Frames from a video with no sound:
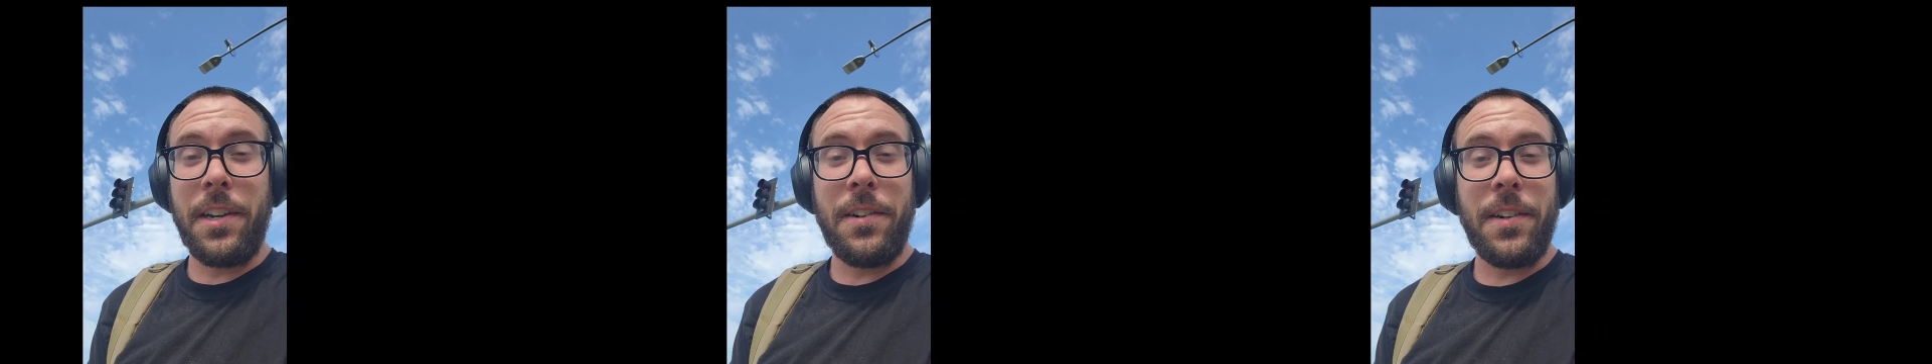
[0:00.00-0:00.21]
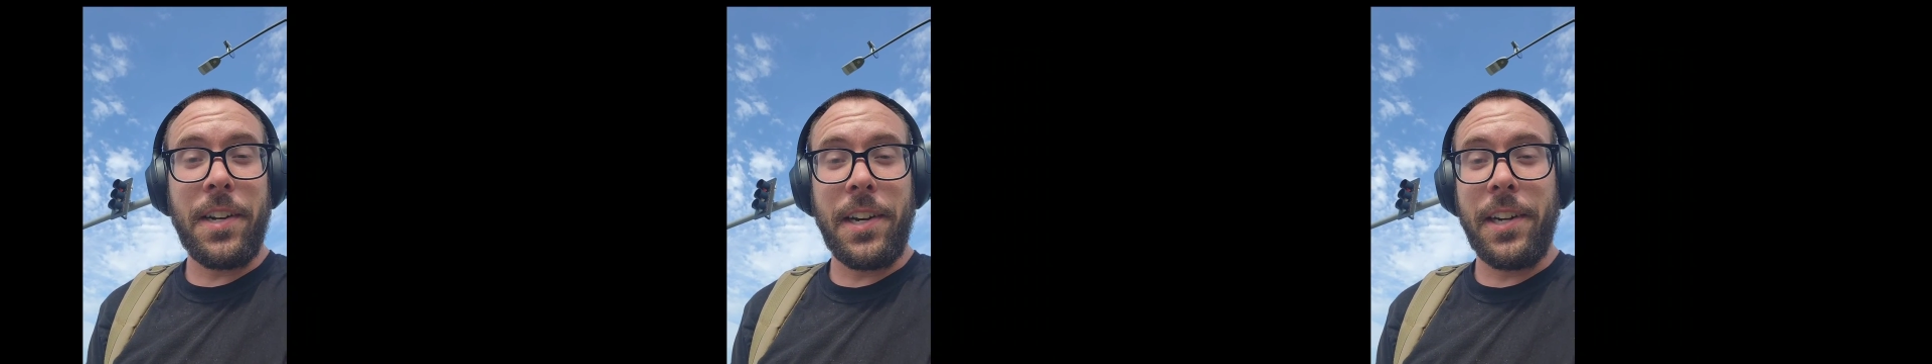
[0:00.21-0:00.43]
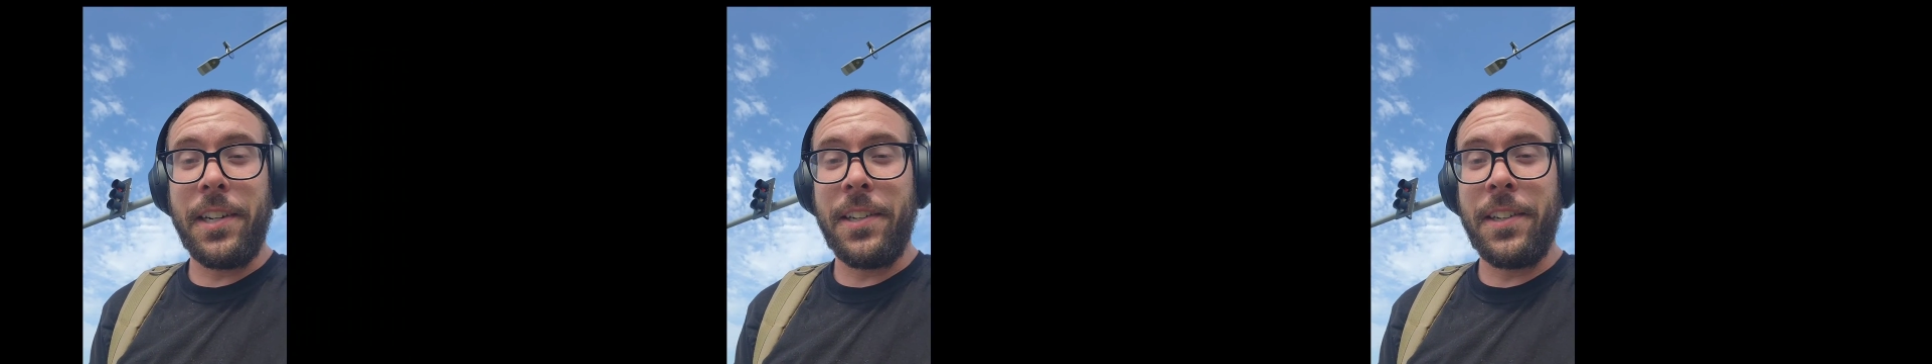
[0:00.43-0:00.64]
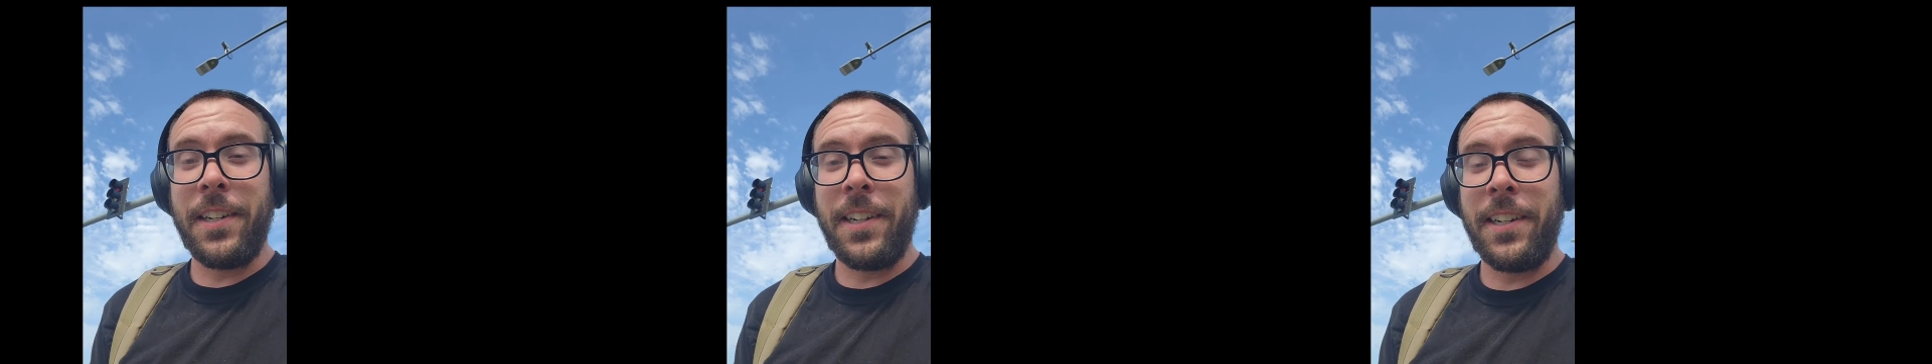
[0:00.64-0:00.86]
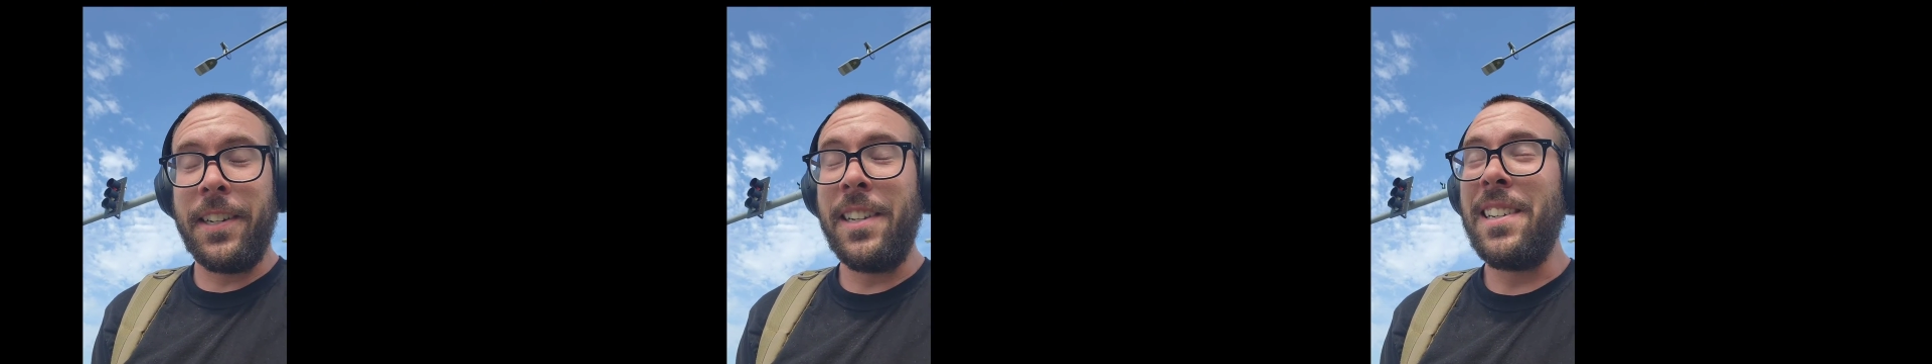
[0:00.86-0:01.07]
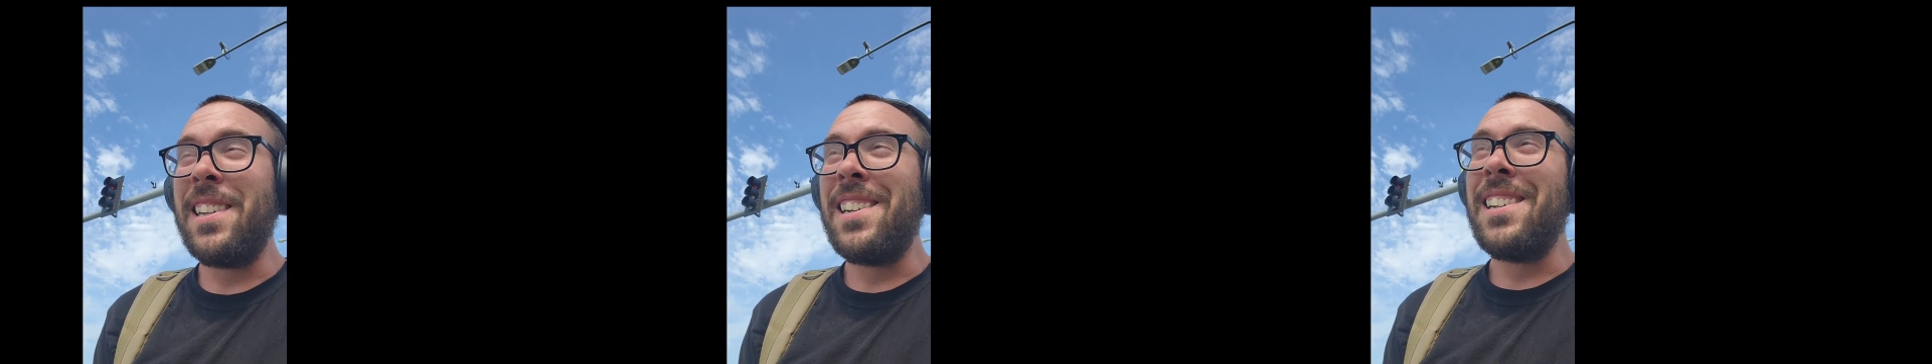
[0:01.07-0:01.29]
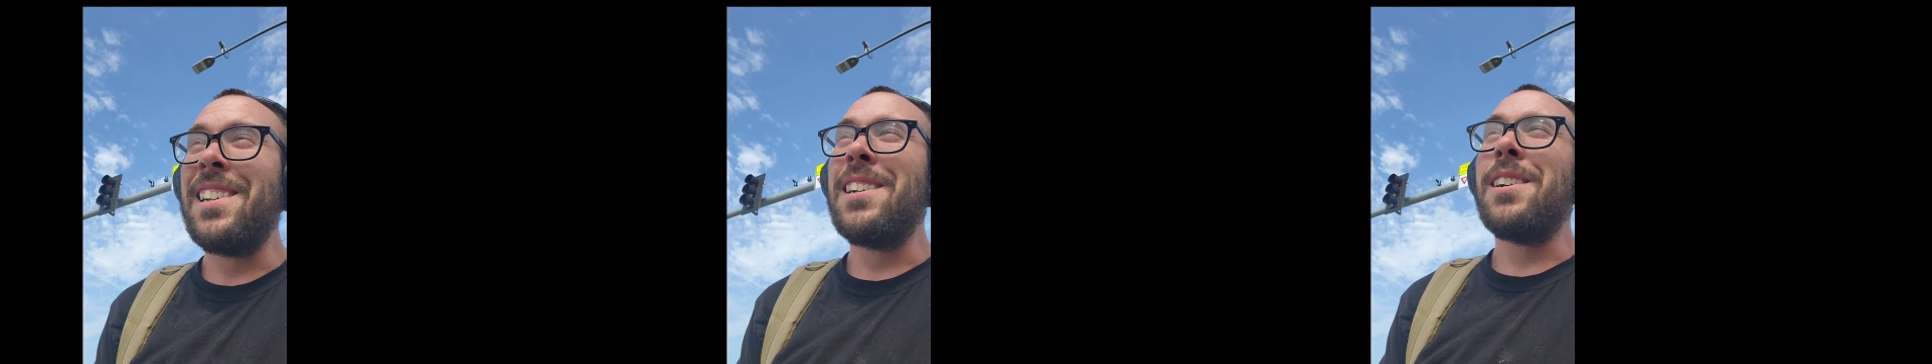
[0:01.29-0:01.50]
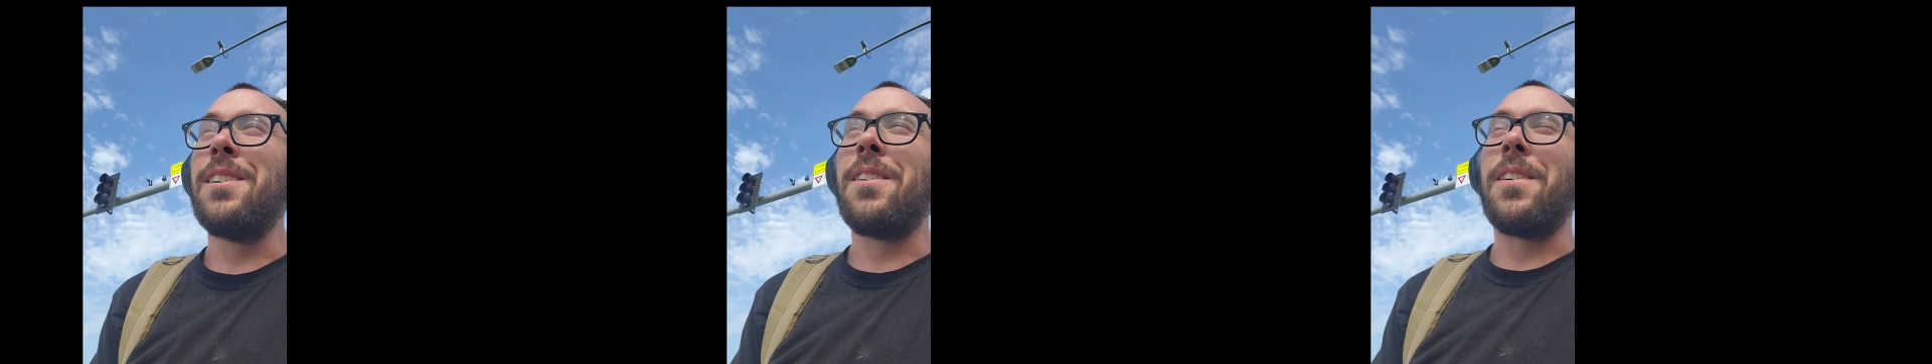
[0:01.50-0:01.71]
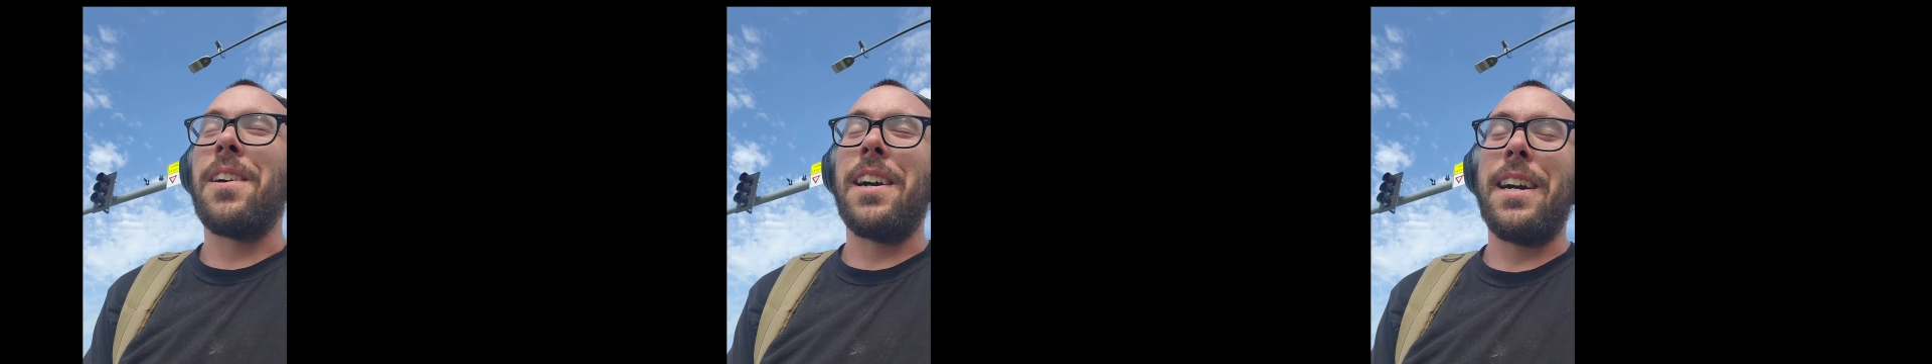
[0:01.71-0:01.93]
and going and going.
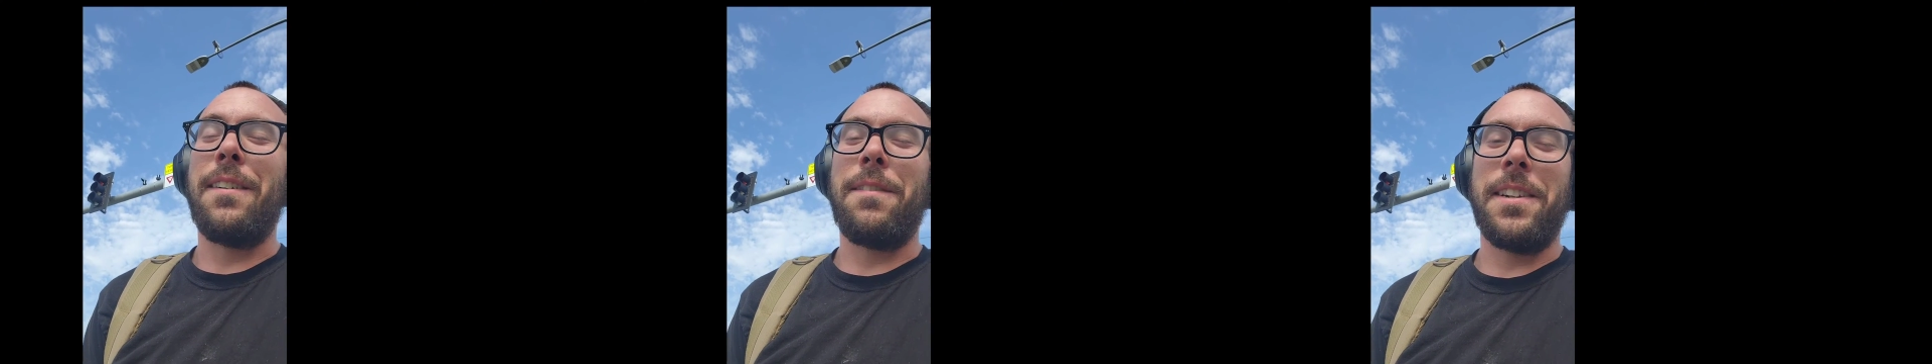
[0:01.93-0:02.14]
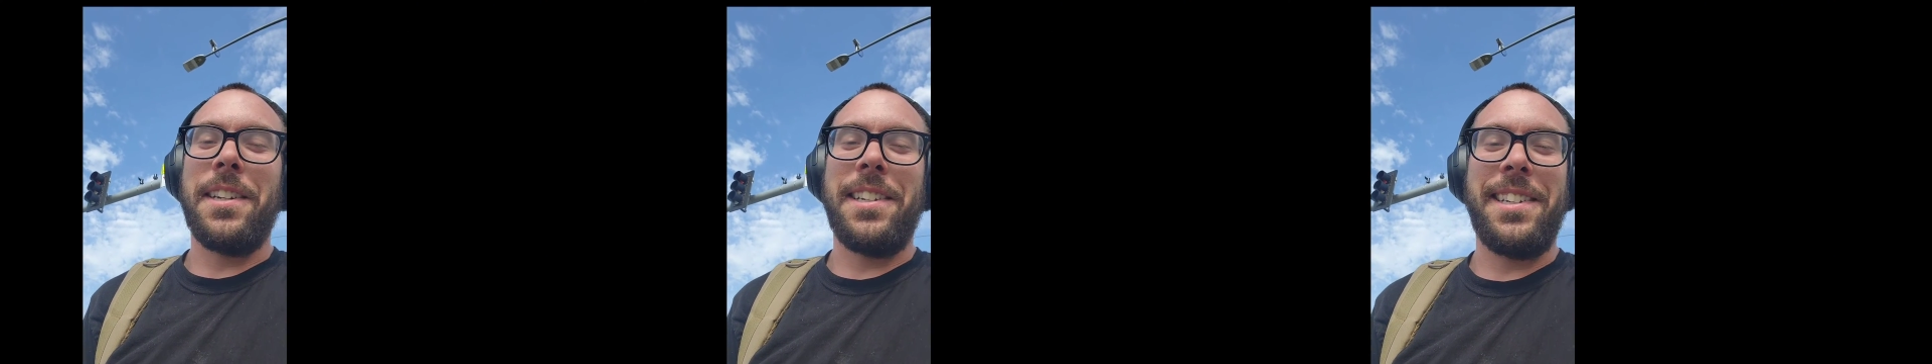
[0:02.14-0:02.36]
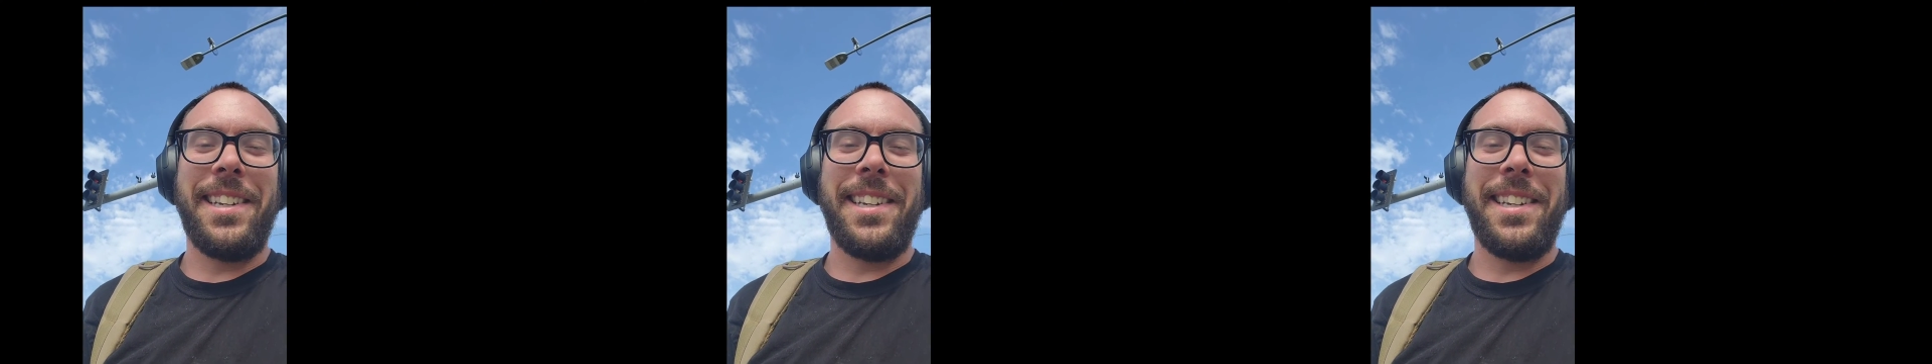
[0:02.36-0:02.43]
We're off to